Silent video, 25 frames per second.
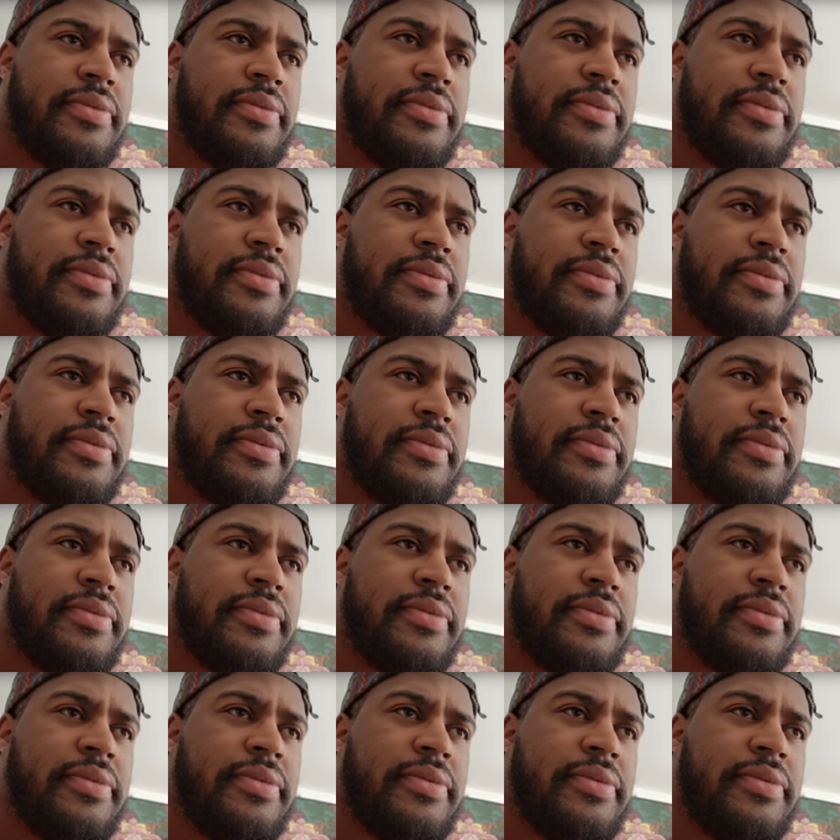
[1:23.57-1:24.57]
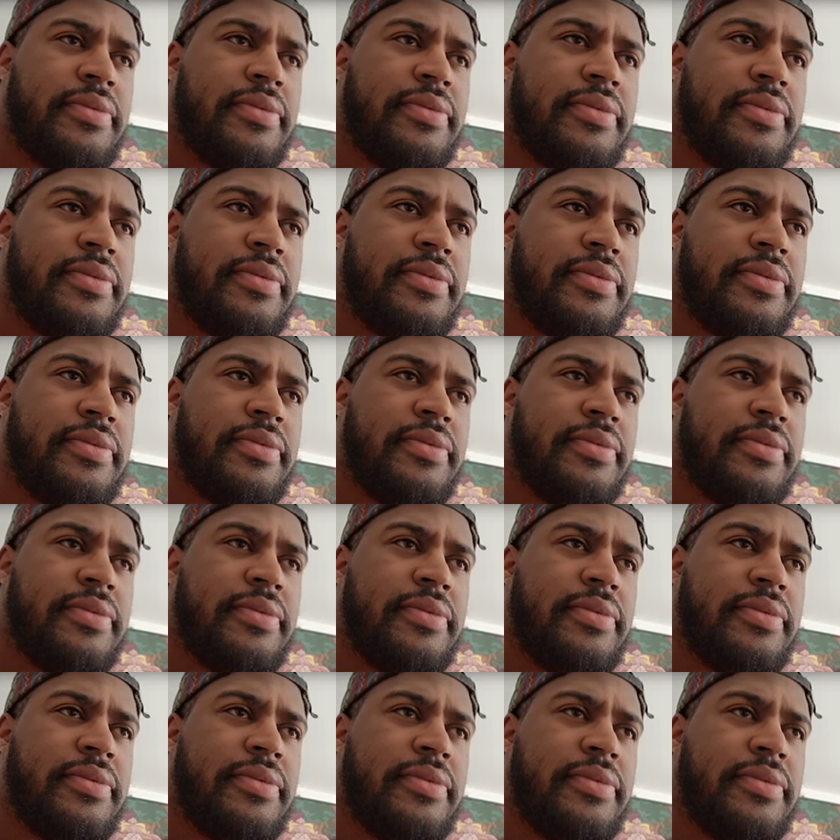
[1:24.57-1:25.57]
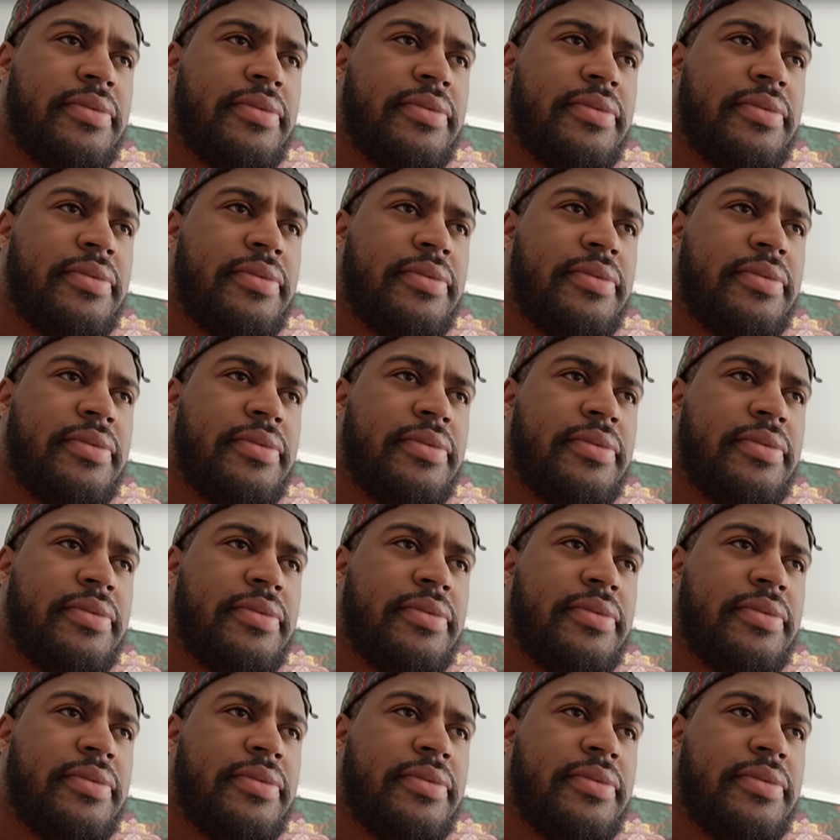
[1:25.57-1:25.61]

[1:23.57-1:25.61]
This person isn't speaking.